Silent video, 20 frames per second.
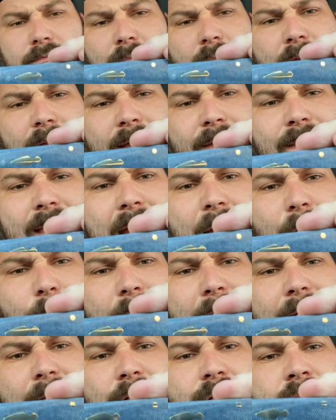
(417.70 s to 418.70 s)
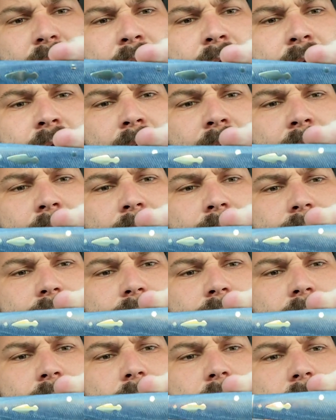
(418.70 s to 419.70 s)
in that range.
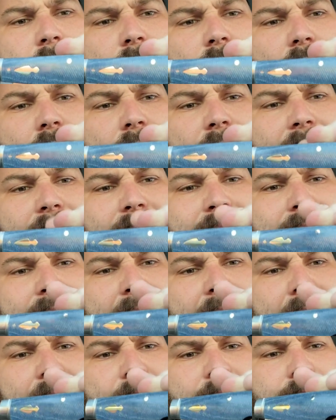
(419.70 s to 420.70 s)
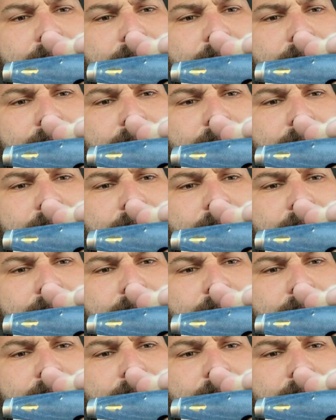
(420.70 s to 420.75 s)
Look at that.